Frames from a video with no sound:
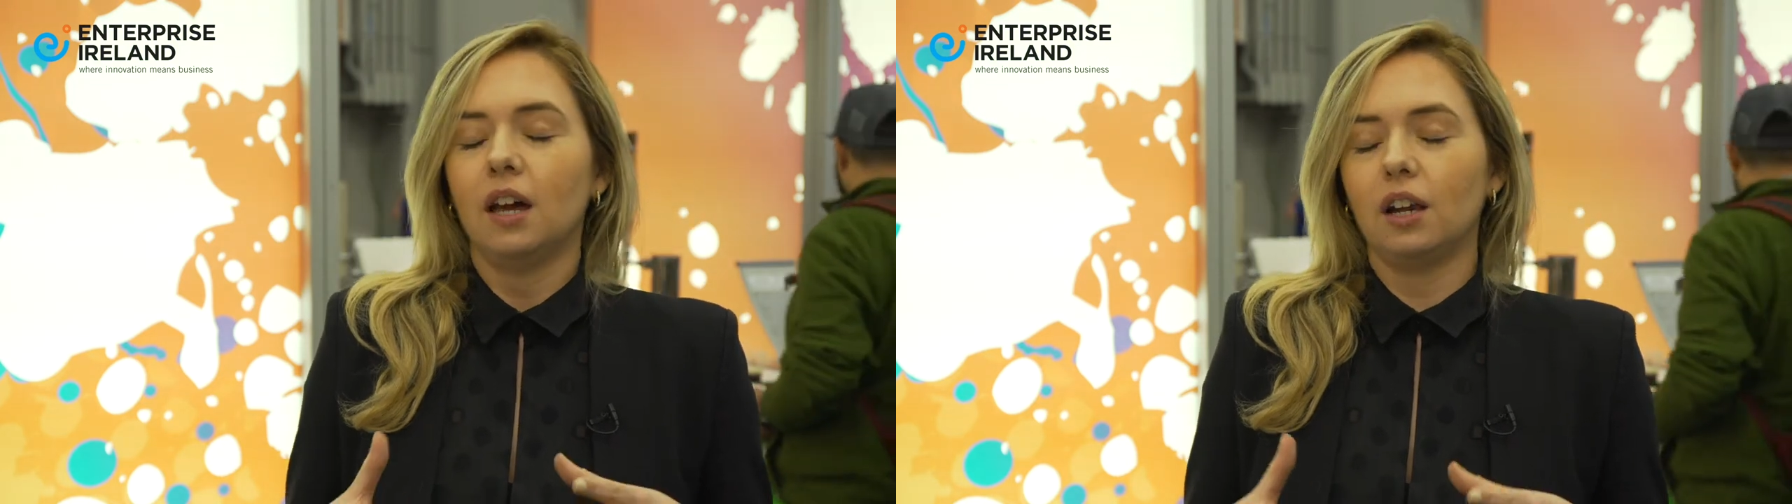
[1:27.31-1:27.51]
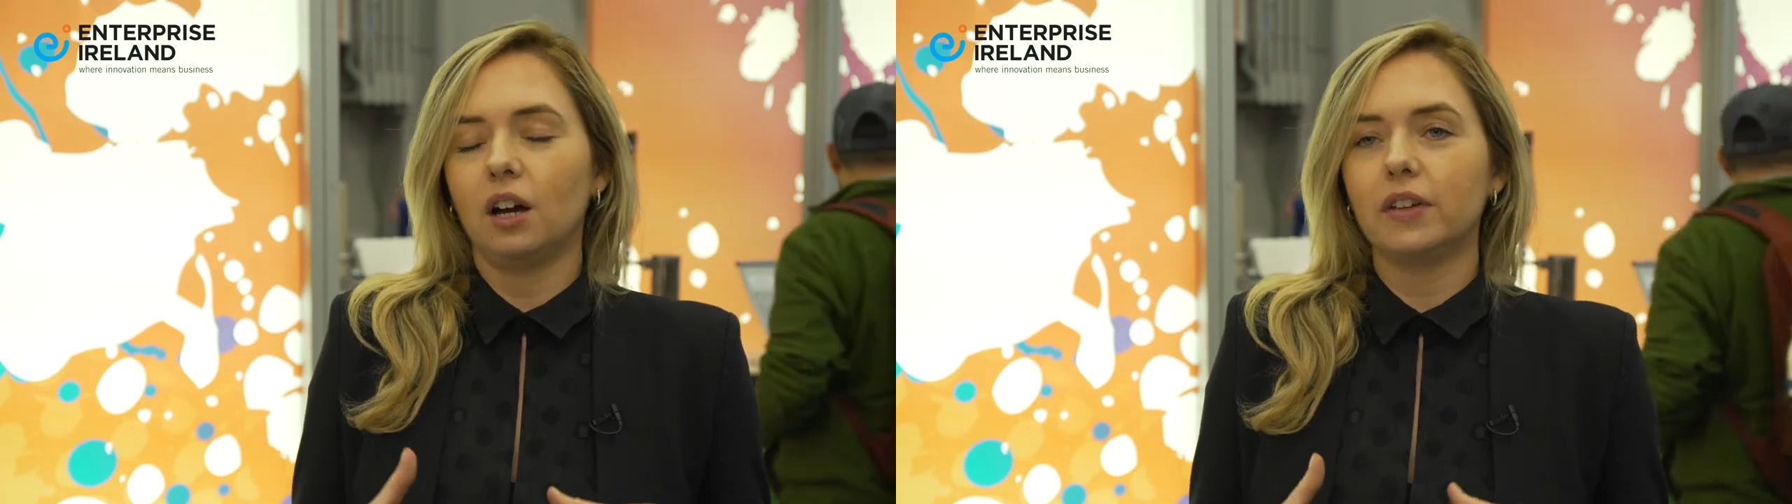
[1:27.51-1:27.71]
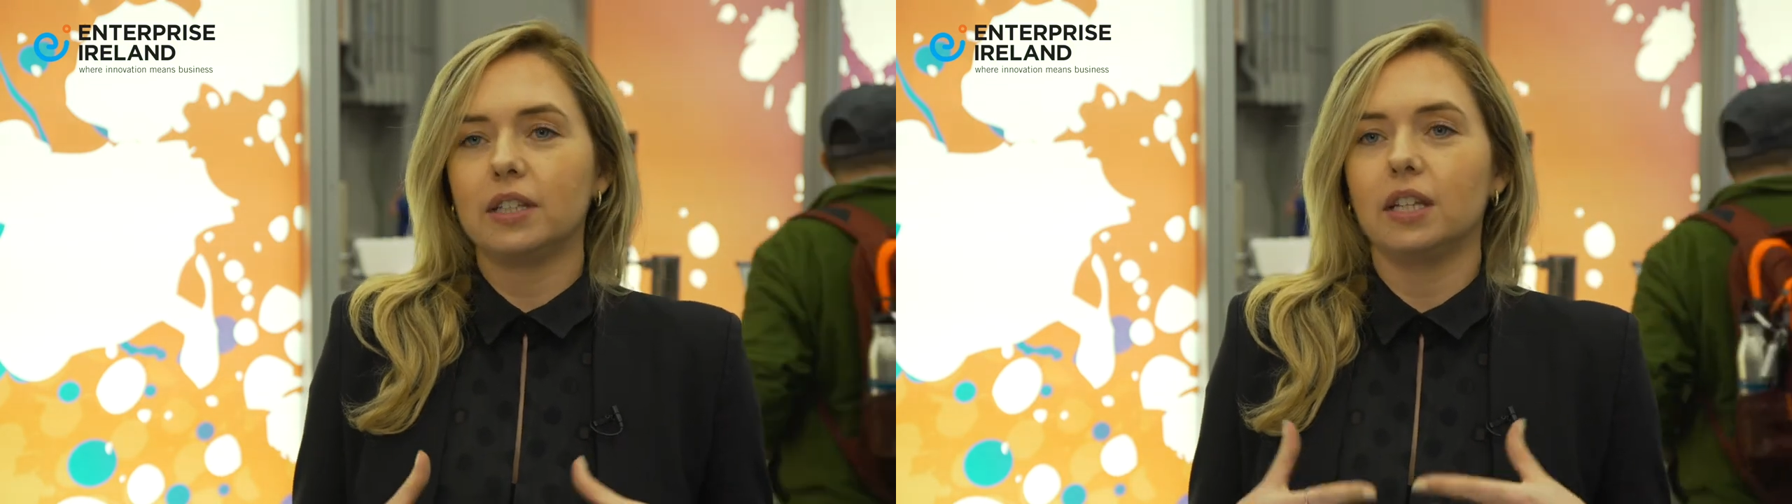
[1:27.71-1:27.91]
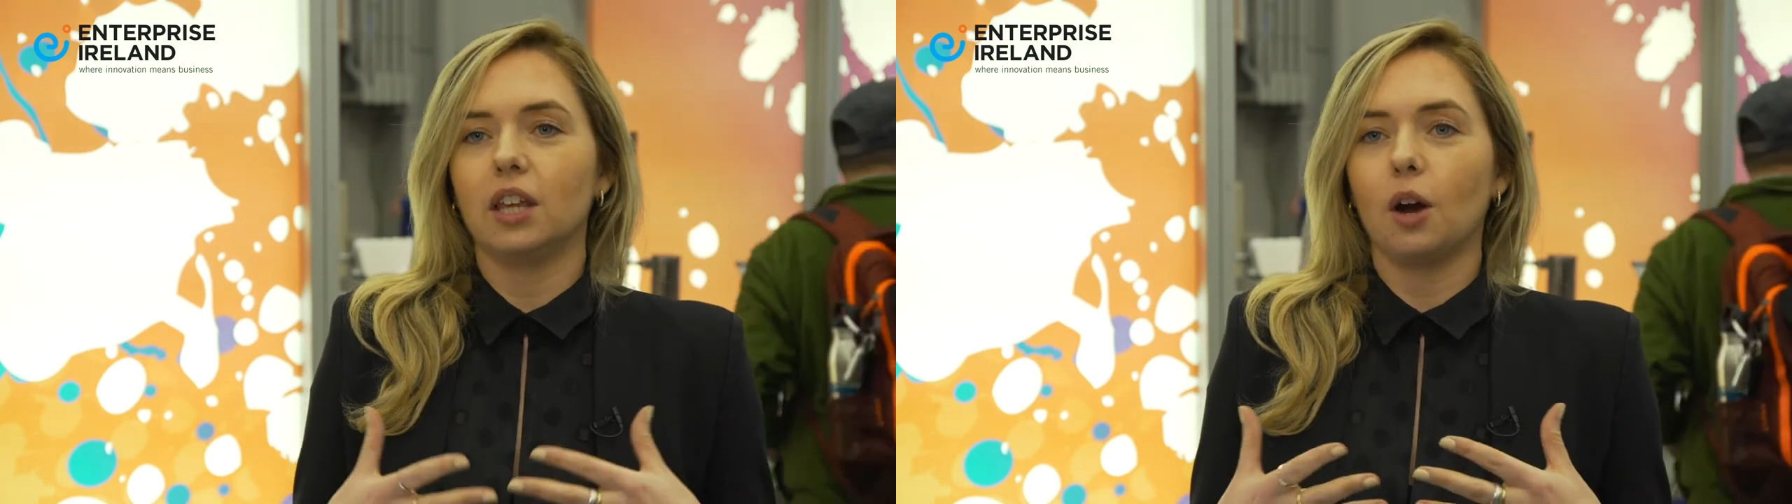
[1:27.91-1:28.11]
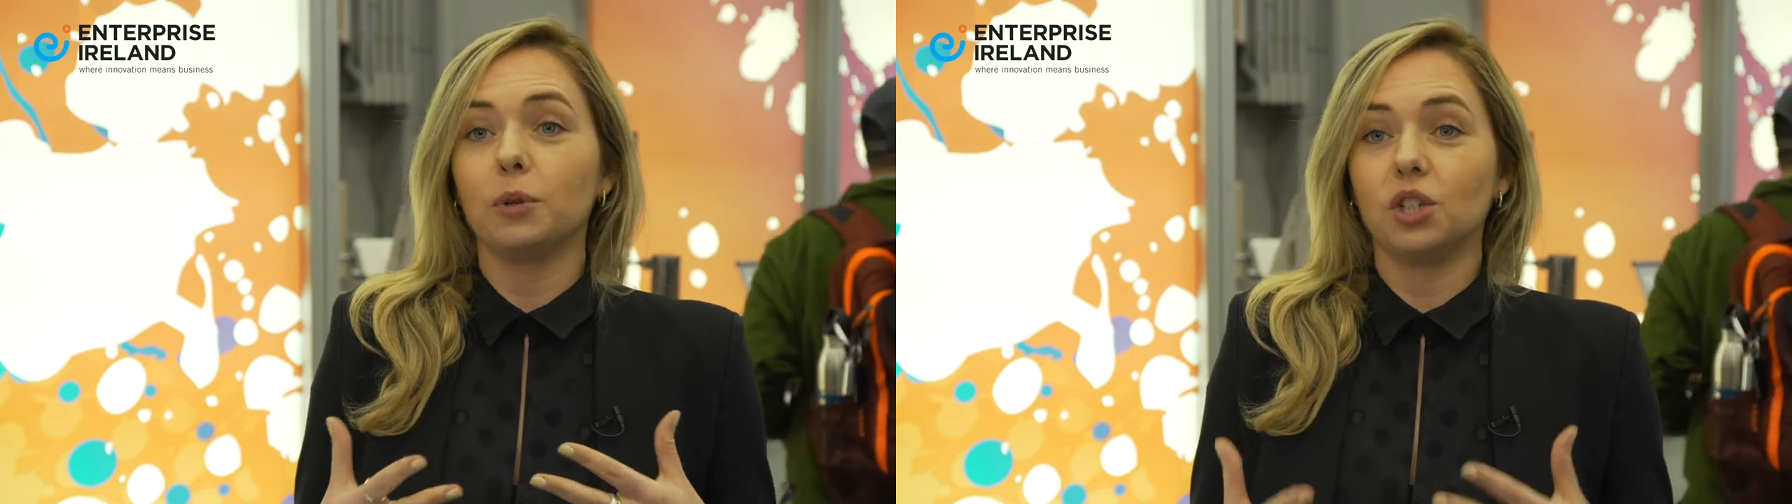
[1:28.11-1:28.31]
And obviously
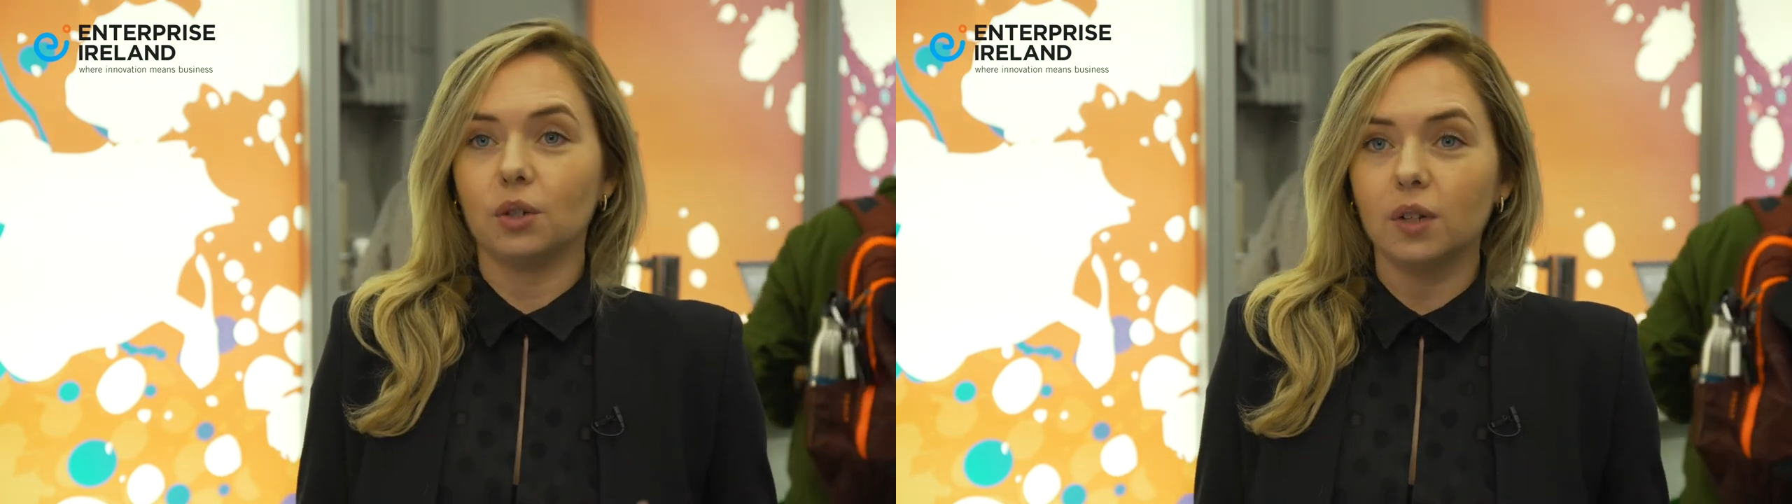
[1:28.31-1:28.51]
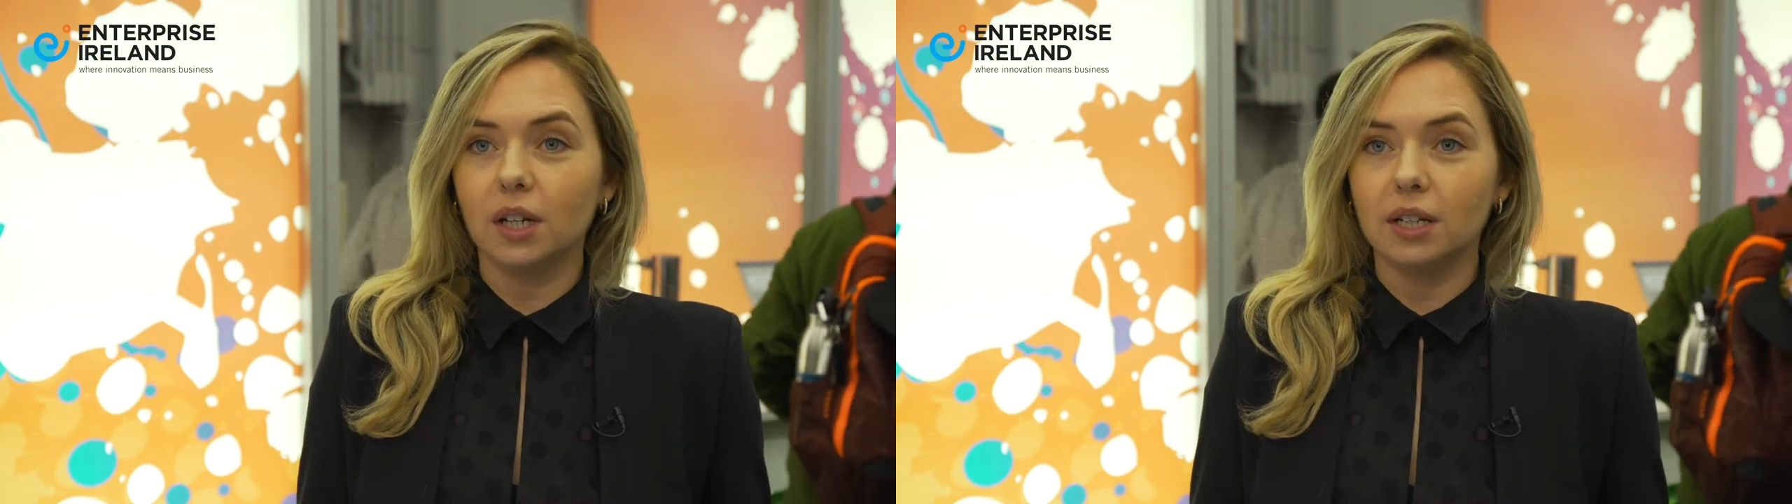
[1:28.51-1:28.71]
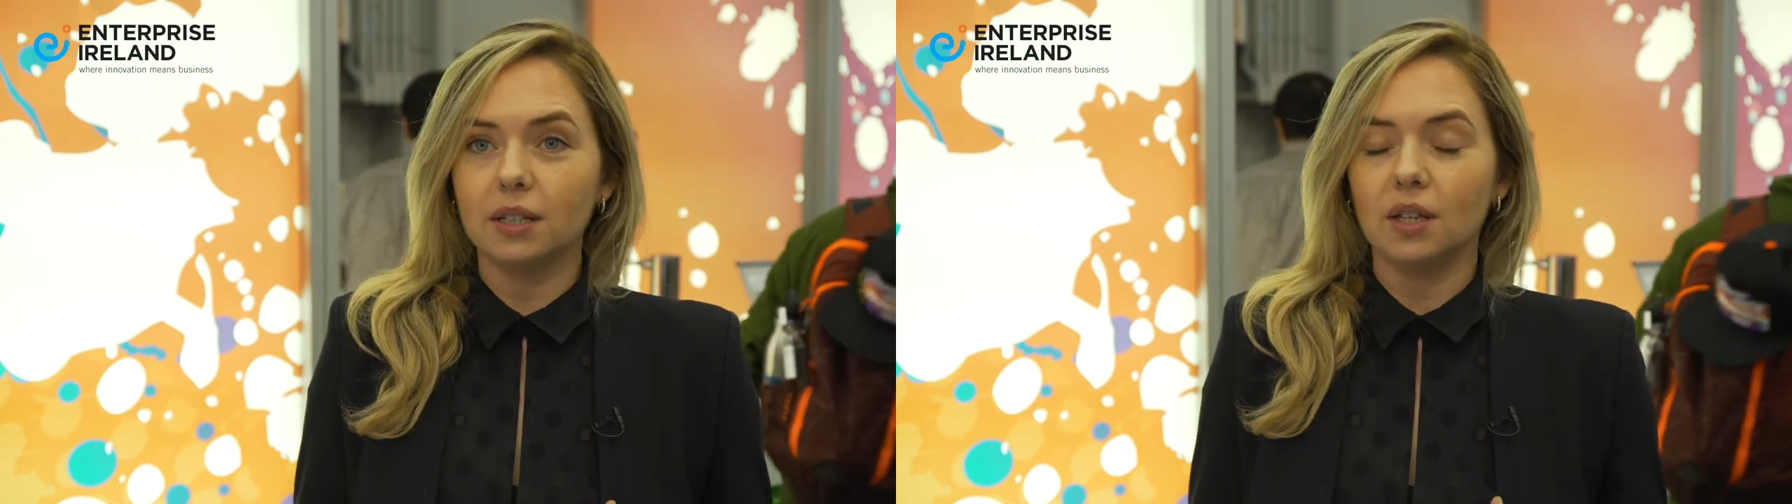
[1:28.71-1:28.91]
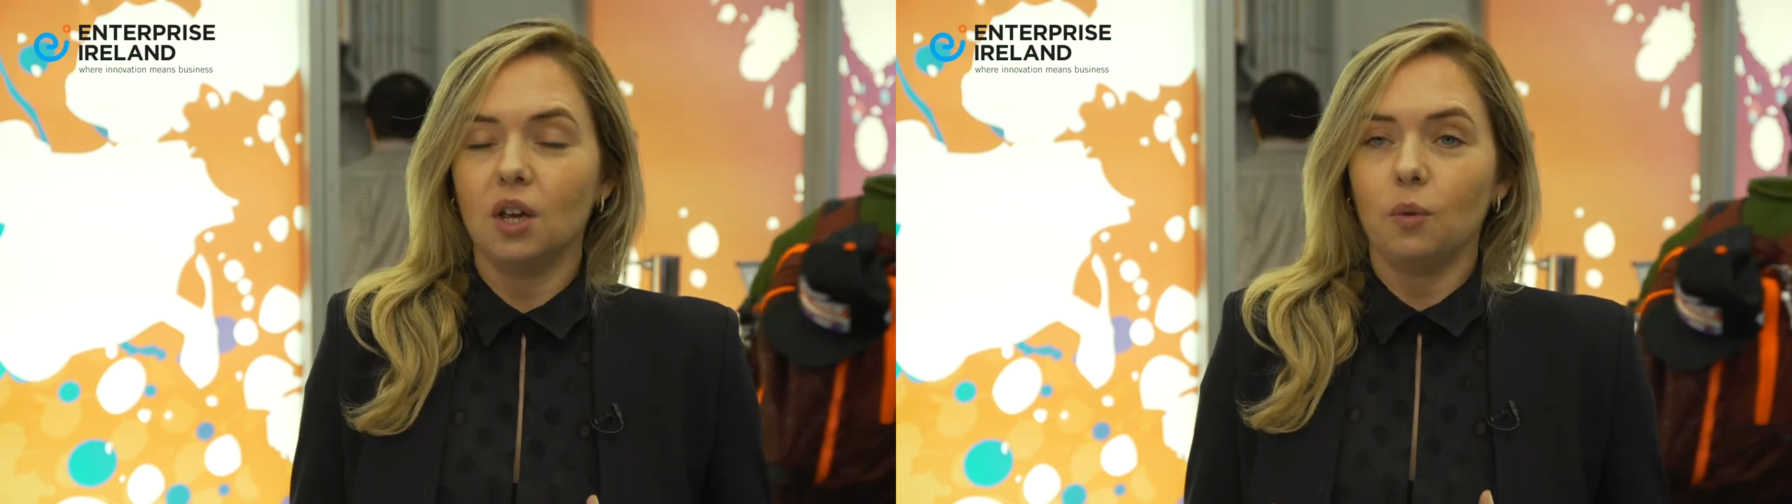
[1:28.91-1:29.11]
the opportunities